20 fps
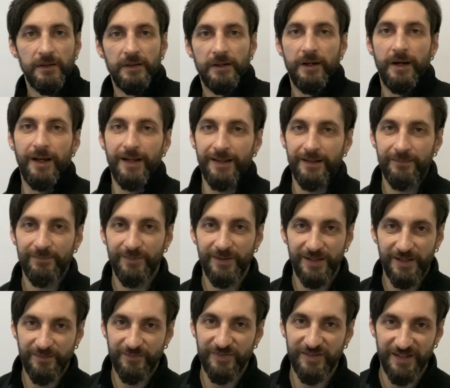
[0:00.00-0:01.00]
Hi, my
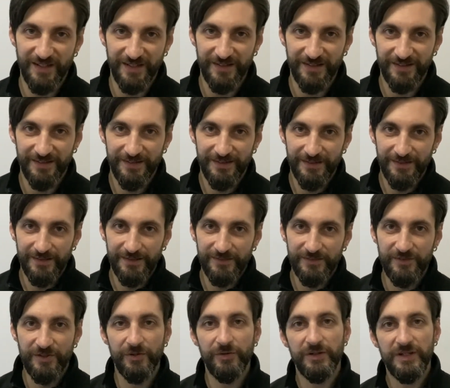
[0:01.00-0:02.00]
name's Nick.
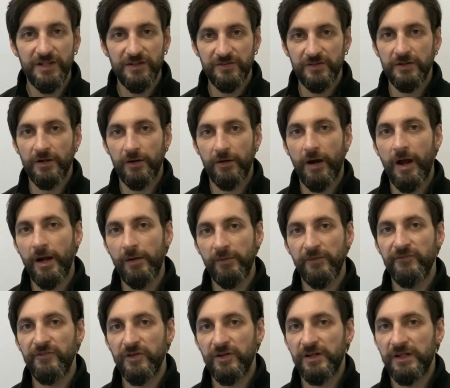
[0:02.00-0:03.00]
2 years ago, I
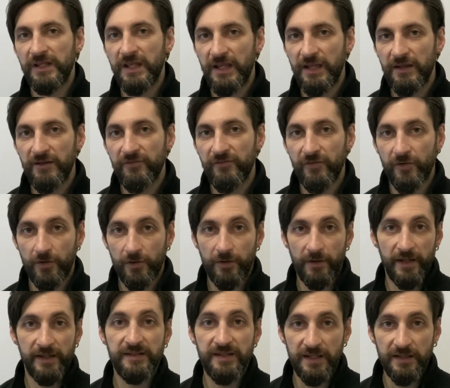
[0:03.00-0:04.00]
reviewed a gi for
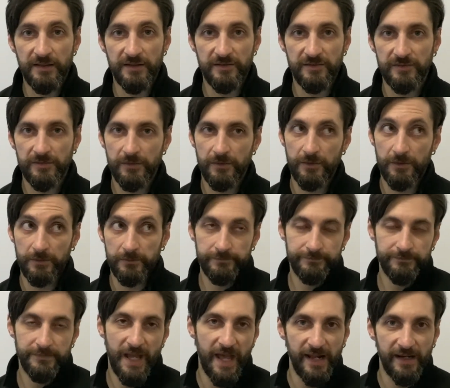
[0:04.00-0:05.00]
Adidas, or
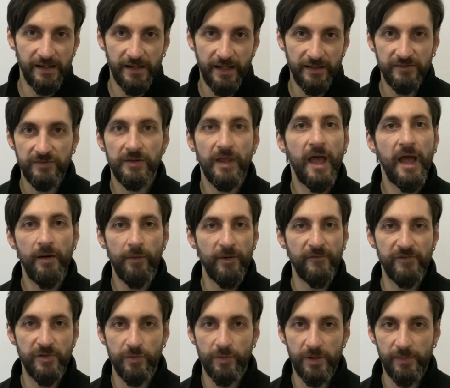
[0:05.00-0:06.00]
Adidas,
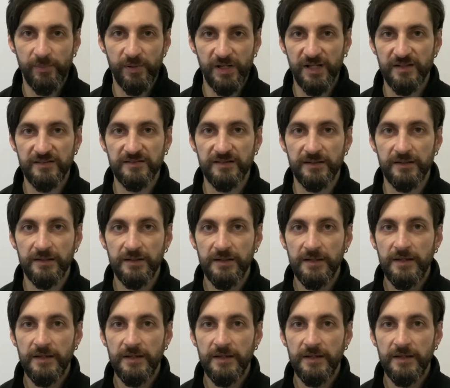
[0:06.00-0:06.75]
however you want to pronounce it.